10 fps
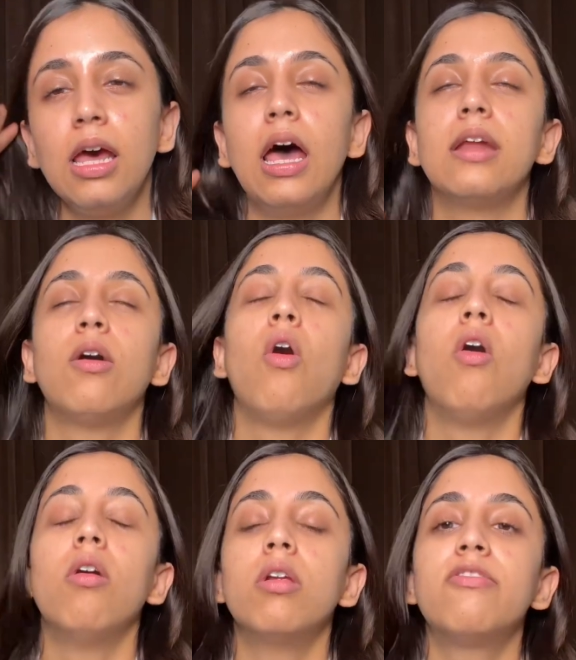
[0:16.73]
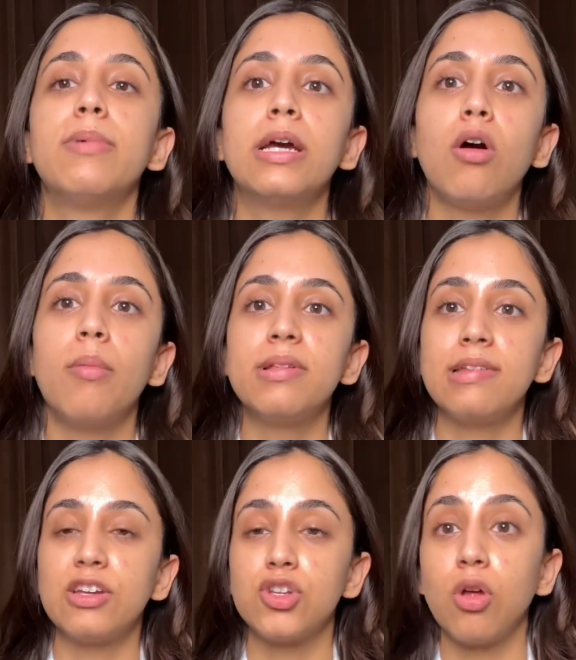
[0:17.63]
and all of my comment
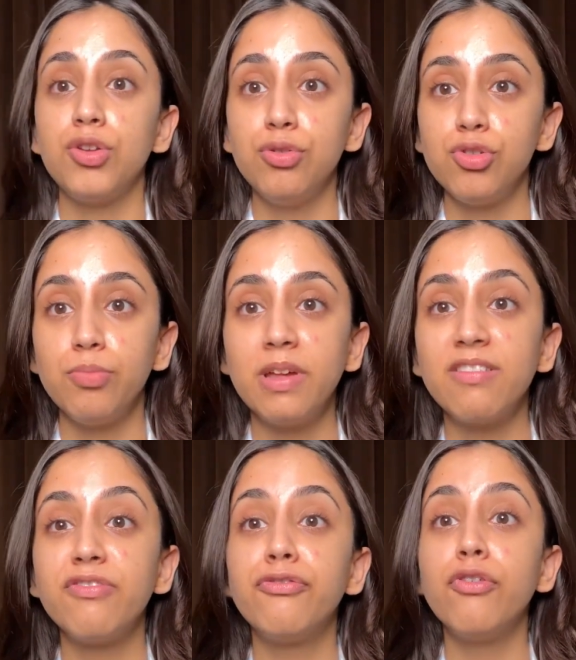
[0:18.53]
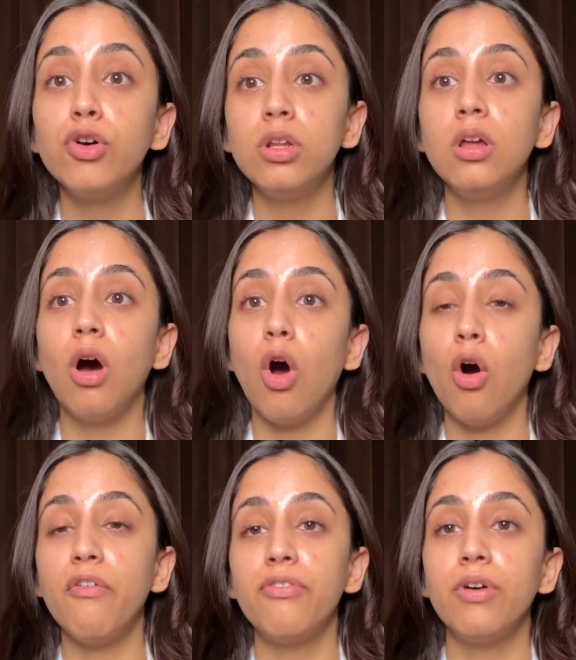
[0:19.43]
section on YouTube is full
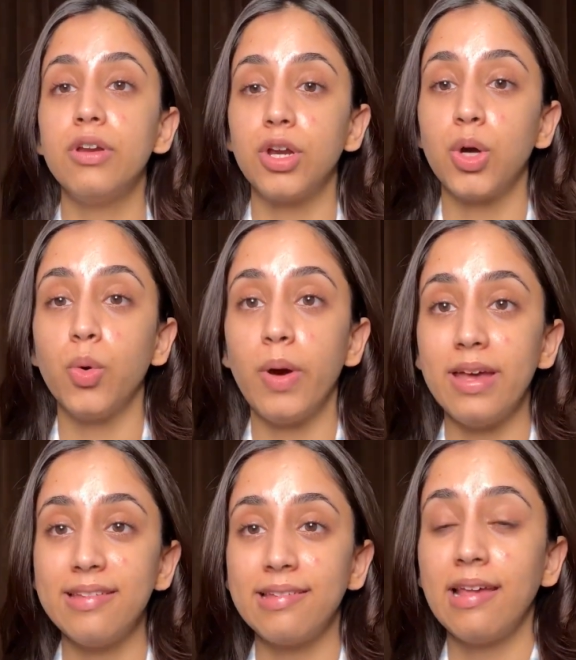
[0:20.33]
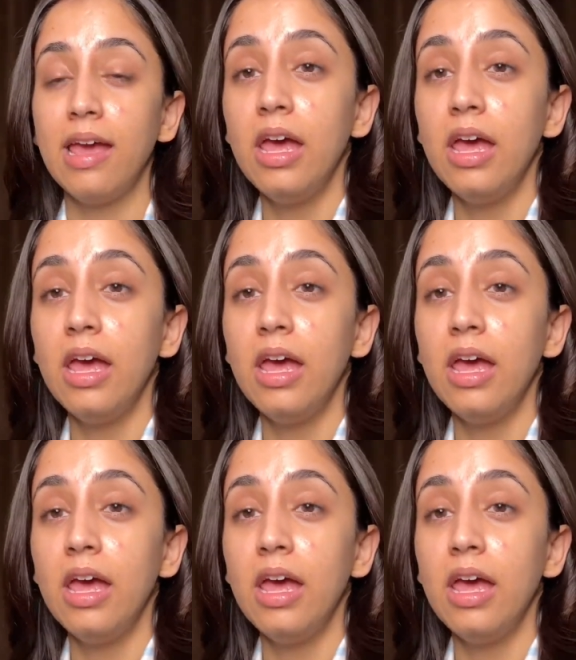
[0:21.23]
of requests